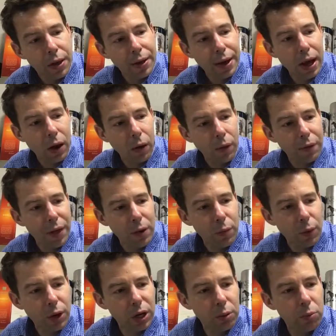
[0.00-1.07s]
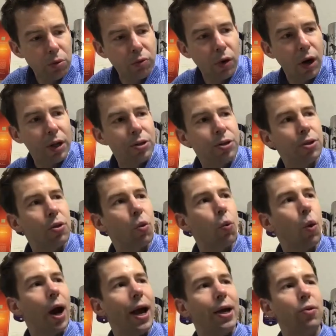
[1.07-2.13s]
Now, then we're going to move on to the
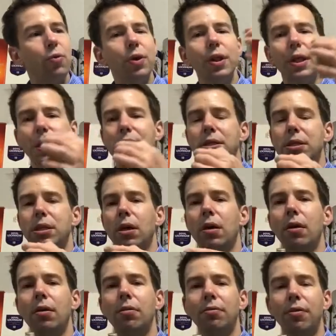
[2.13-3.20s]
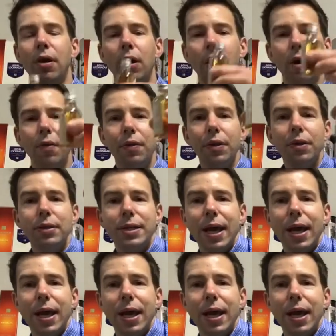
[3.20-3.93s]
wide release of the